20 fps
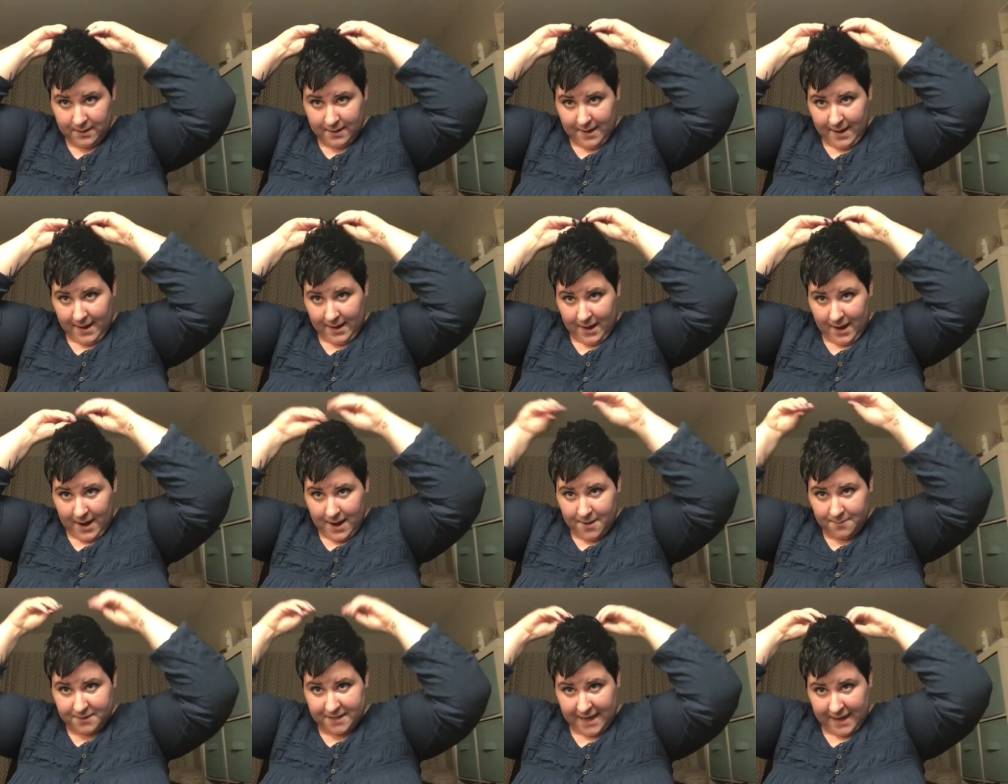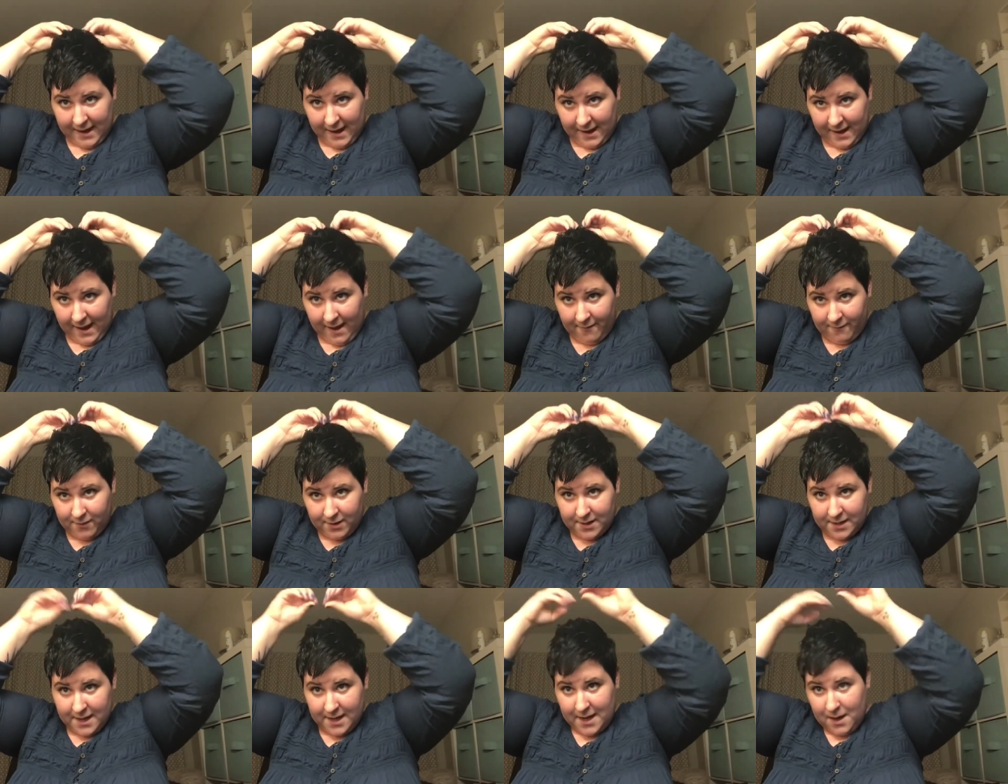And I'm taking
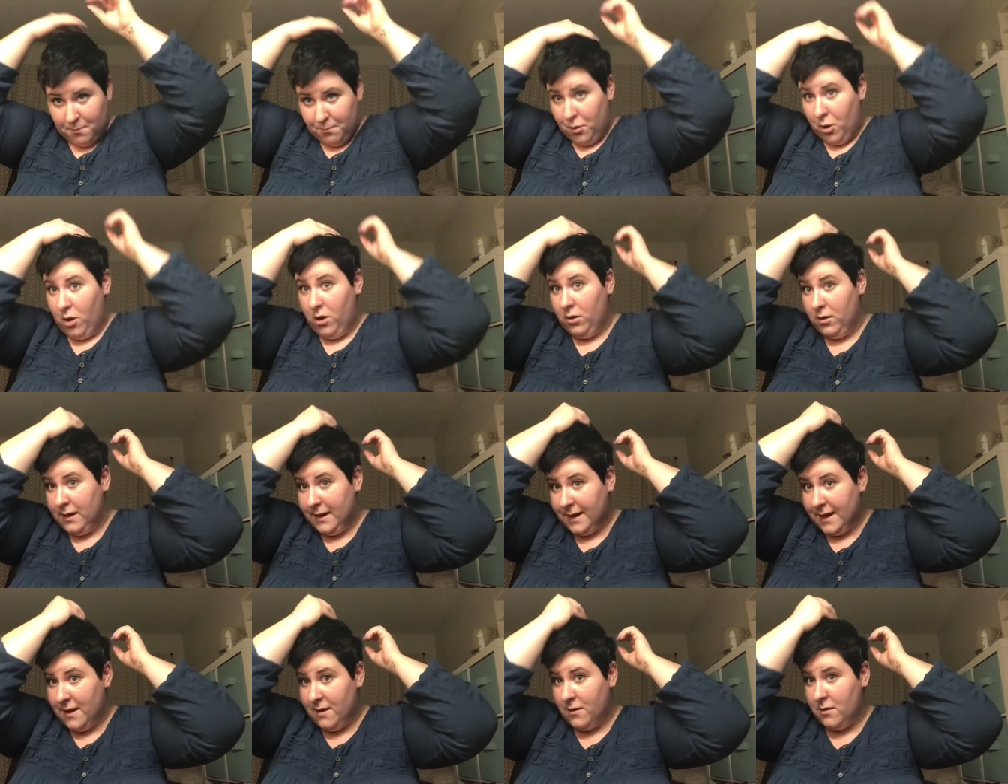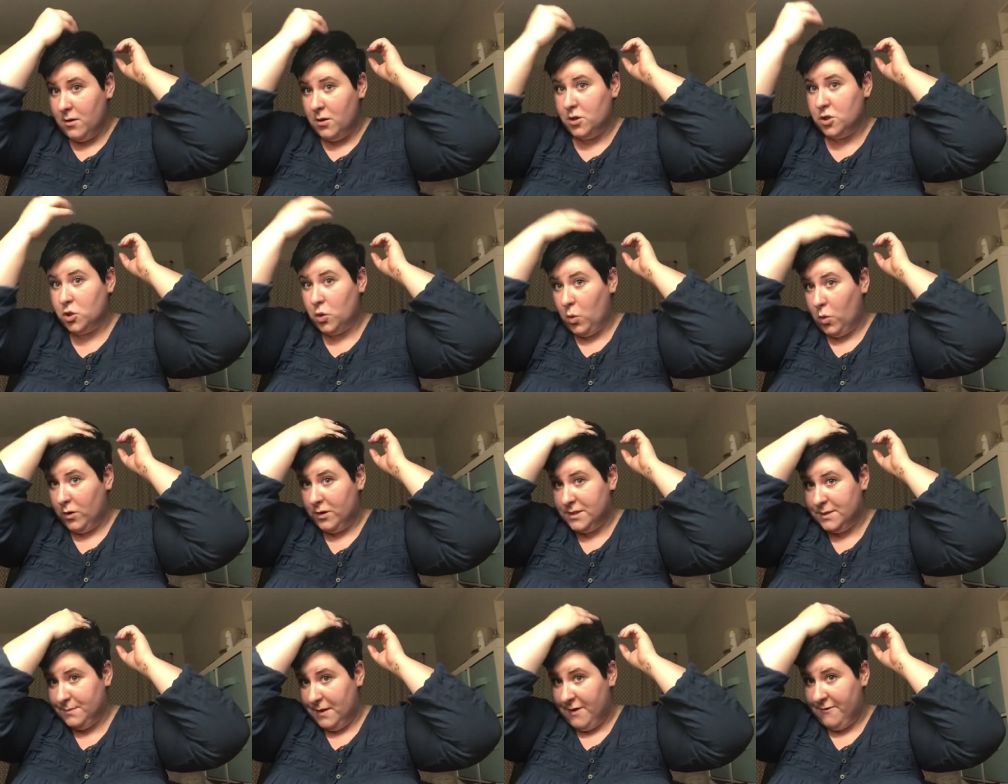everything and pulling it
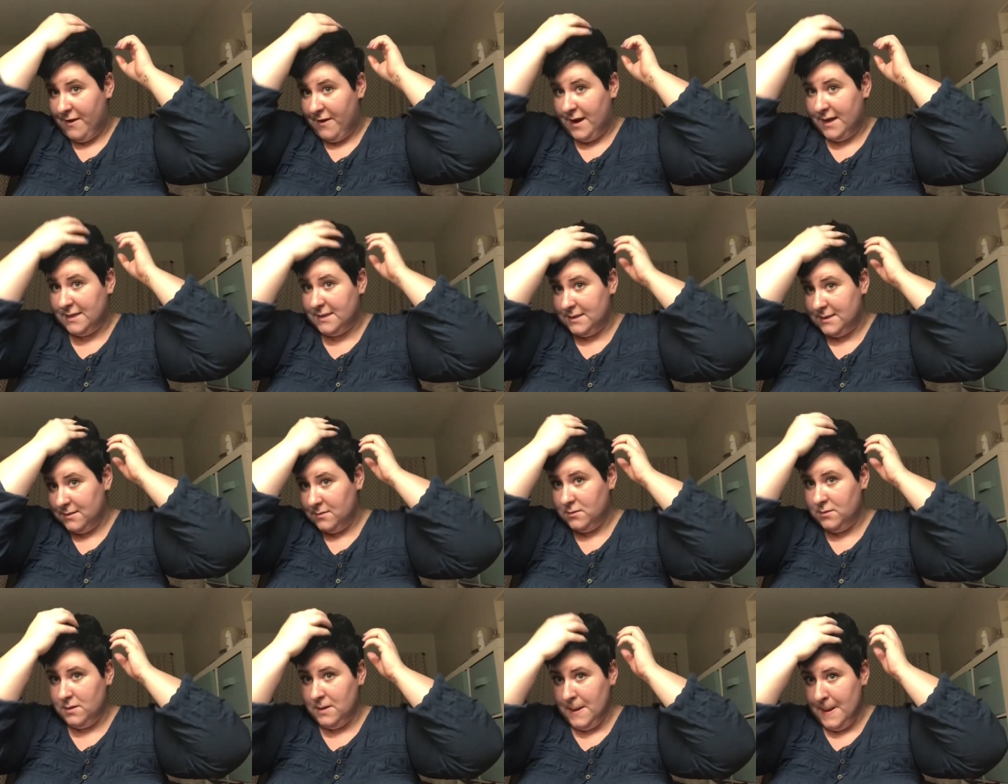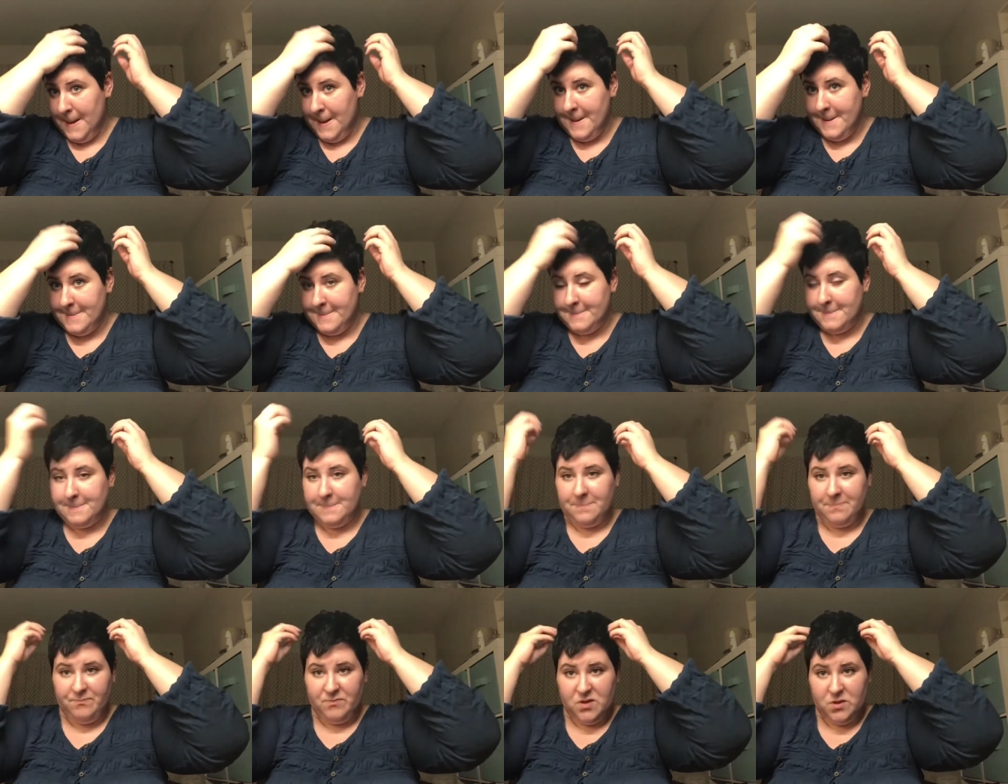towards my face.
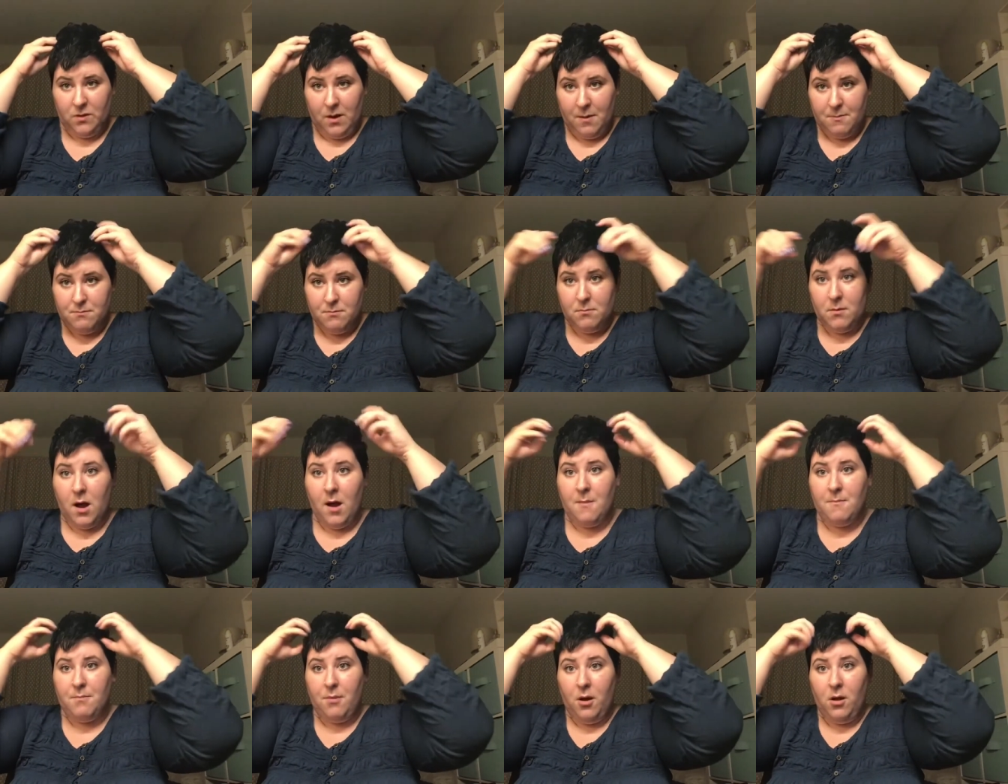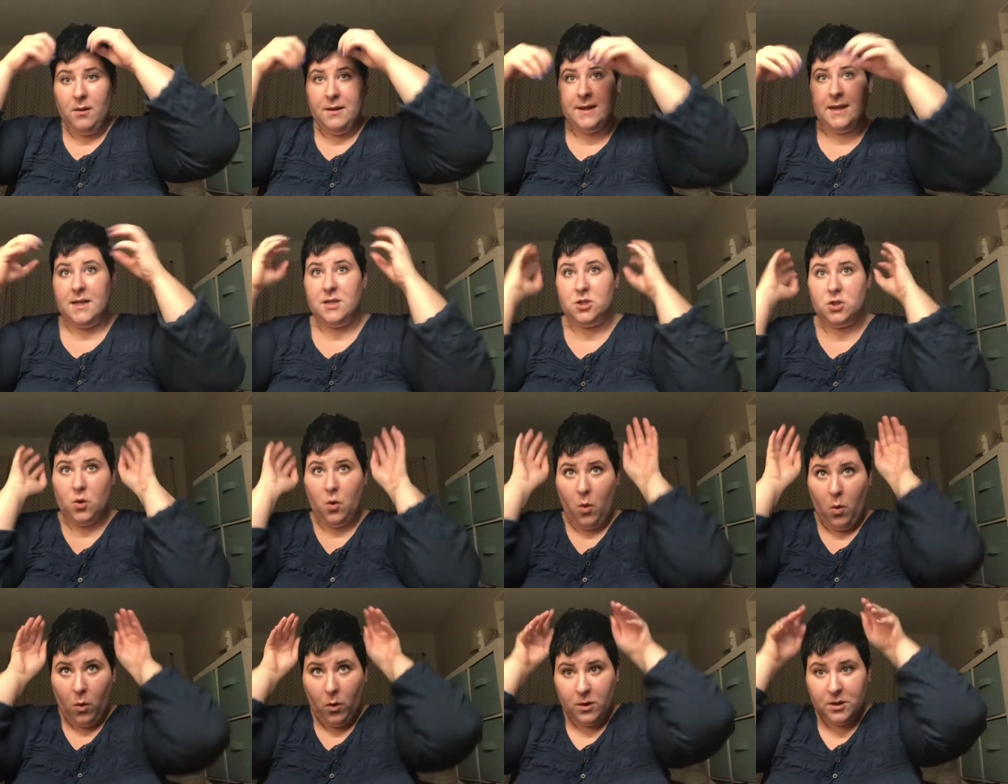So I'm I'm pulling it
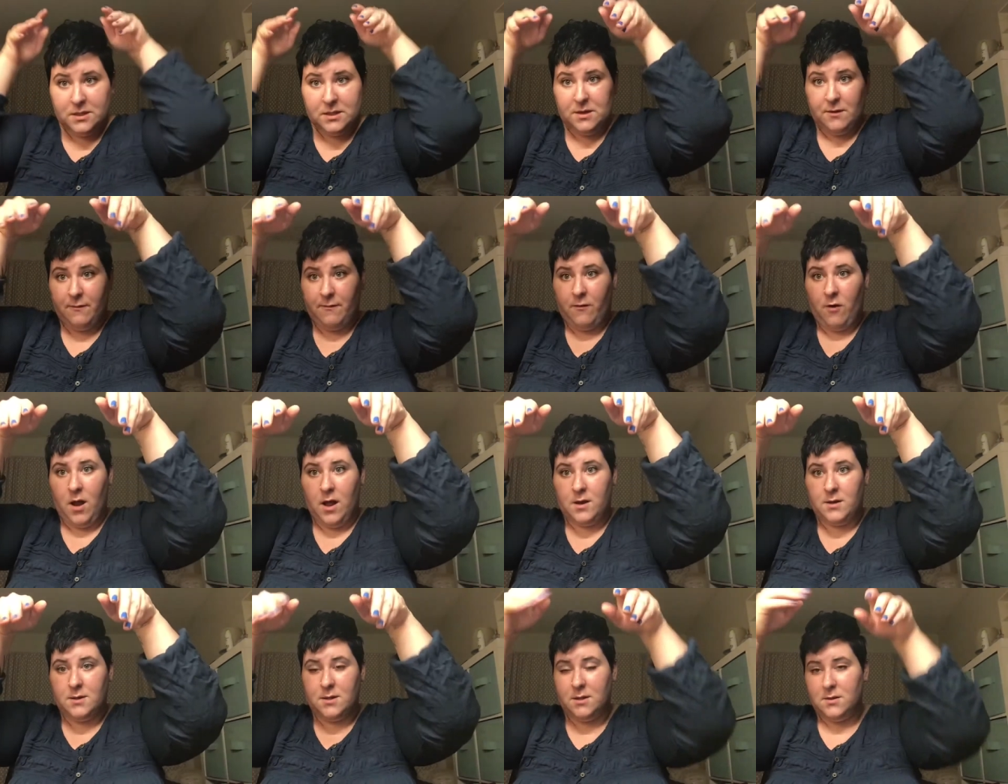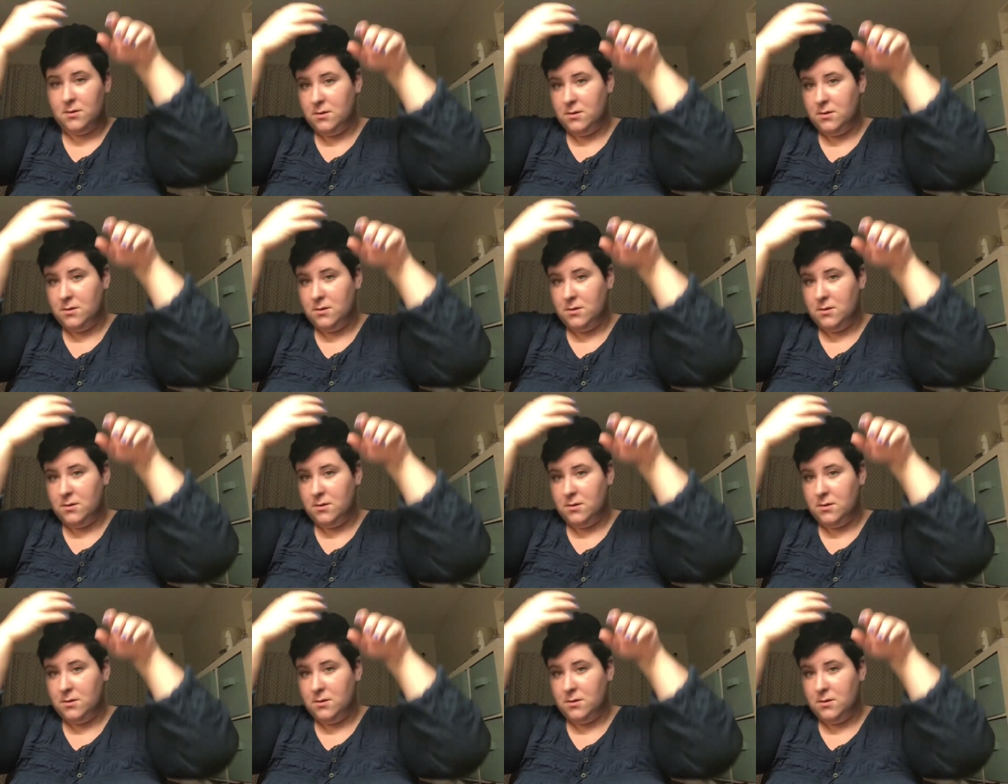towards the front.